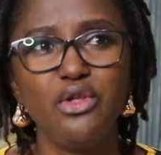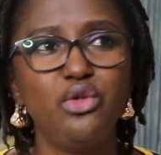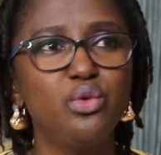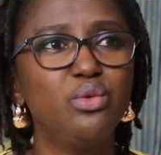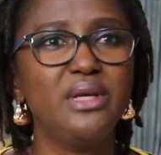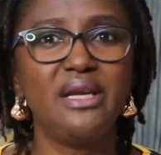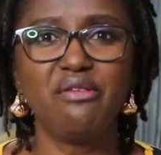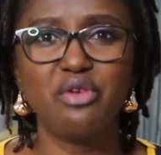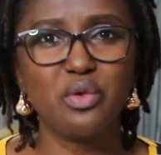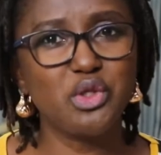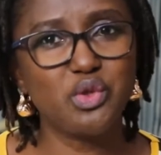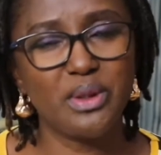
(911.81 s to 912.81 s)
You never
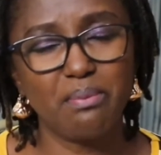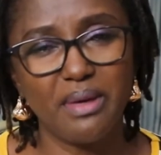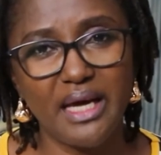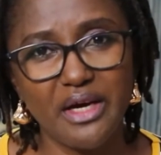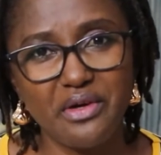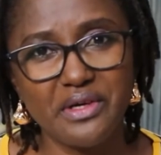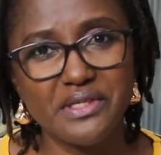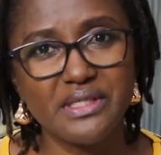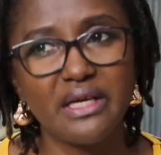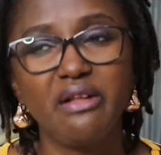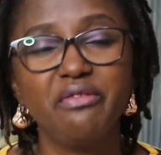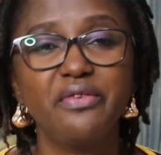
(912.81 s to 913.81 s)
want to apply
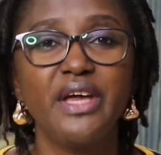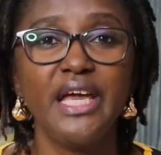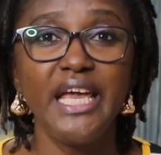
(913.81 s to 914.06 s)
yourself,